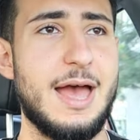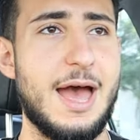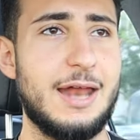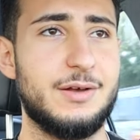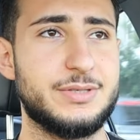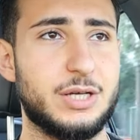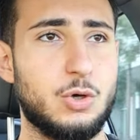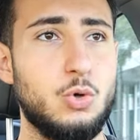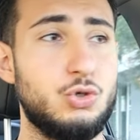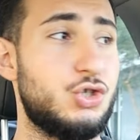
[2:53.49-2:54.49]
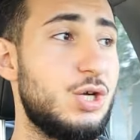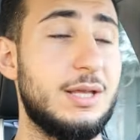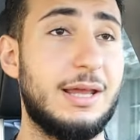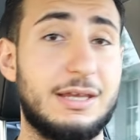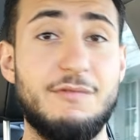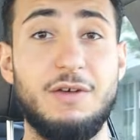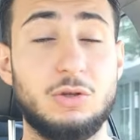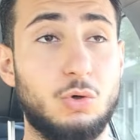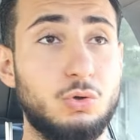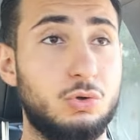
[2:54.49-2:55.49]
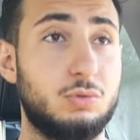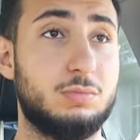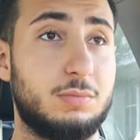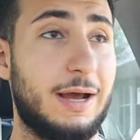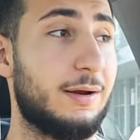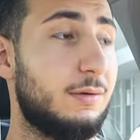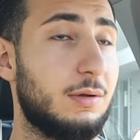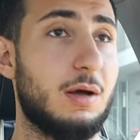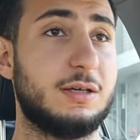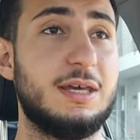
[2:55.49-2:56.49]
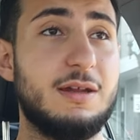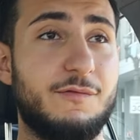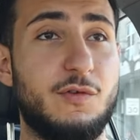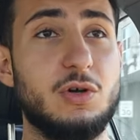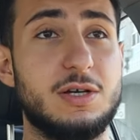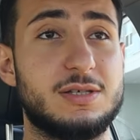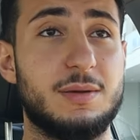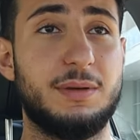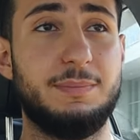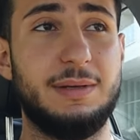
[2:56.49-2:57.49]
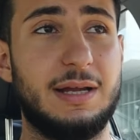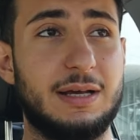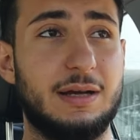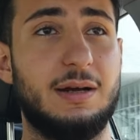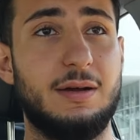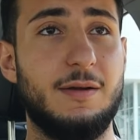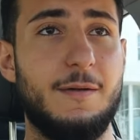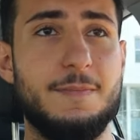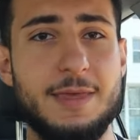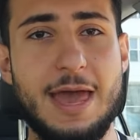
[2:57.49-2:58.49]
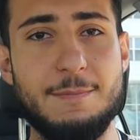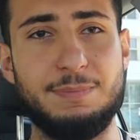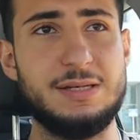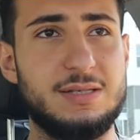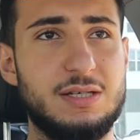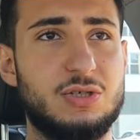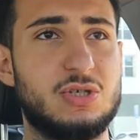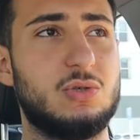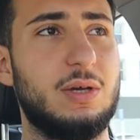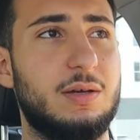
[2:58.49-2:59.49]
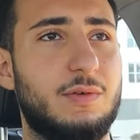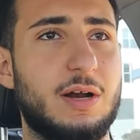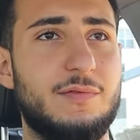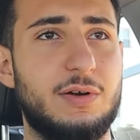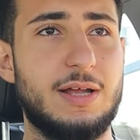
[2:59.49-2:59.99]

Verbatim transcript: And I was like, oh shit, like if I don't like lock in and focus, I'm going to be like a N P C just doing whatever